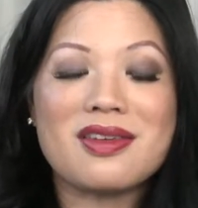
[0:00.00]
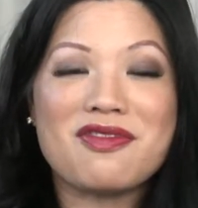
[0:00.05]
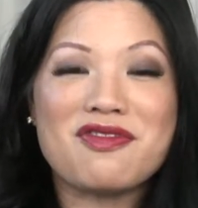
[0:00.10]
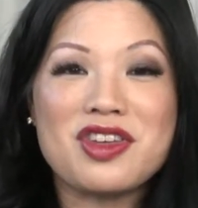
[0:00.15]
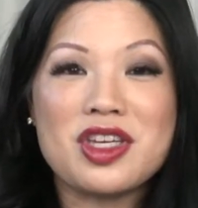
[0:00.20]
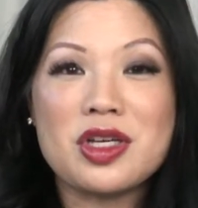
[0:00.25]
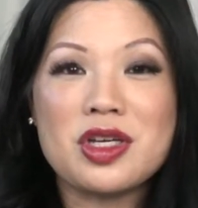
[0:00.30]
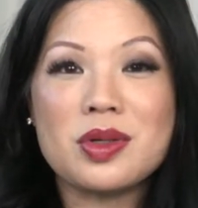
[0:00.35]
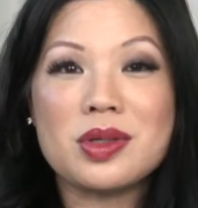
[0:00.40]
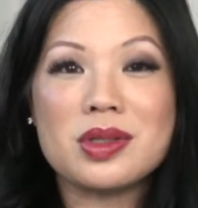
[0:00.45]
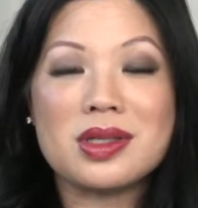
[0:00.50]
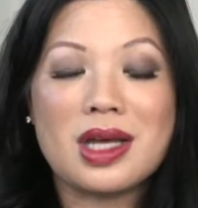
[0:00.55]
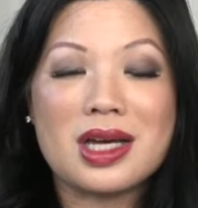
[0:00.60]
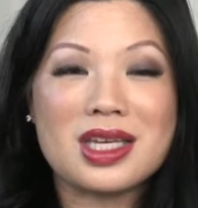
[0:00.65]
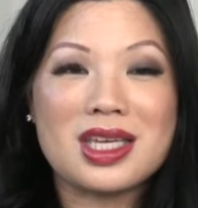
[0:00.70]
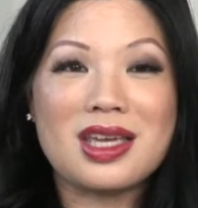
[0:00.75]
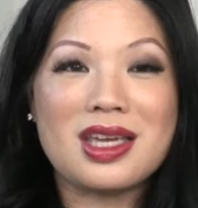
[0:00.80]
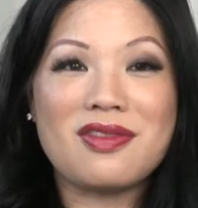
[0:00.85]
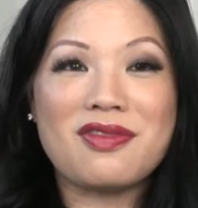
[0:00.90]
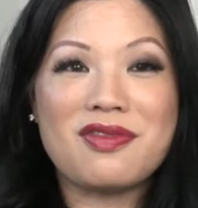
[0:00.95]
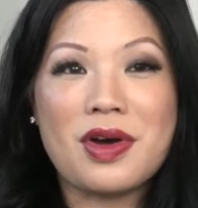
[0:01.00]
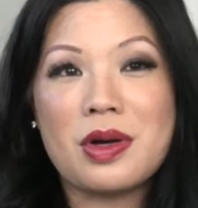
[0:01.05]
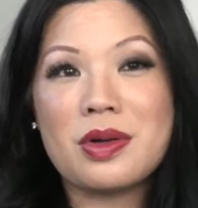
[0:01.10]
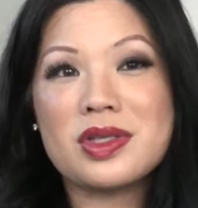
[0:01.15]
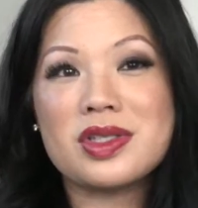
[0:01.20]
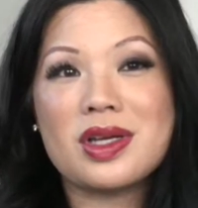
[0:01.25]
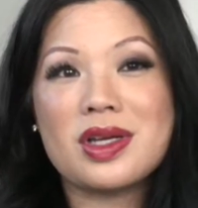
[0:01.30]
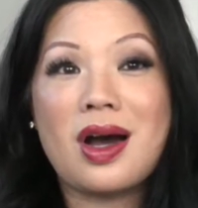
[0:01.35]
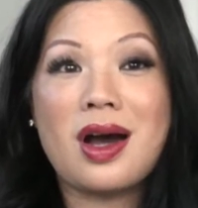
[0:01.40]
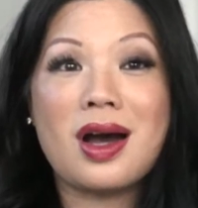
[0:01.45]
few lucky
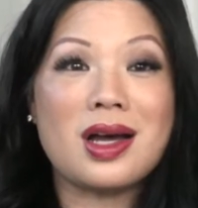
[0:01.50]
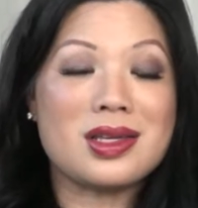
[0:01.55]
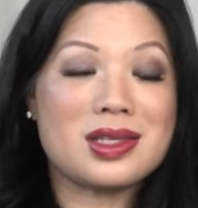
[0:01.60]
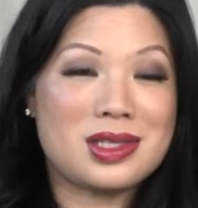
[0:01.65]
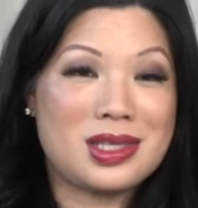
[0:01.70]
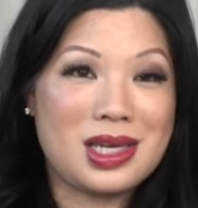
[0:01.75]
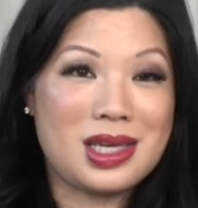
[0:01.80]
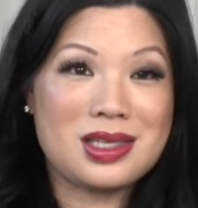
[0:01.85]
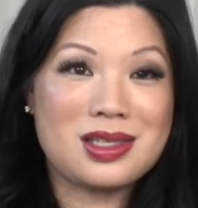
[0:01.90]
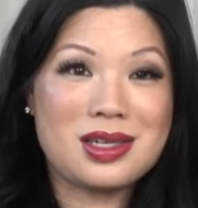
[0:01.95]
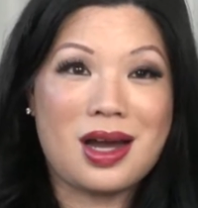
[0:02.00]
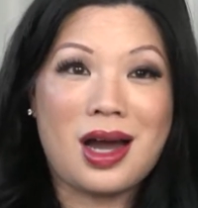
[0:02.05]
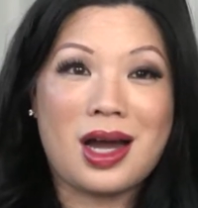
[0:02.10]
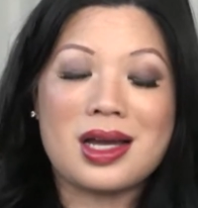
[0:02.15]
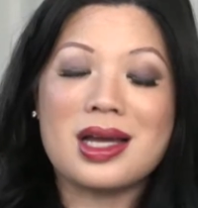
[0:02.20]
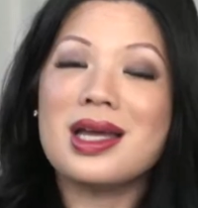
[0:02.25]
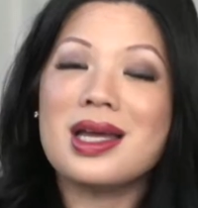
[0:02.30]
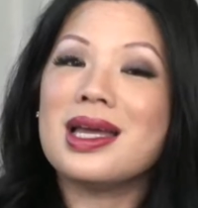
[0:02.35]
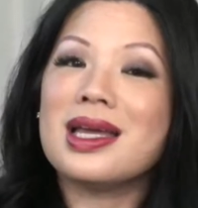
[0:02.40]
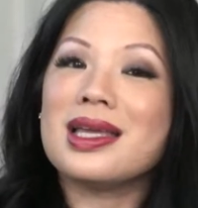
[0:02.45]
folks on TikTok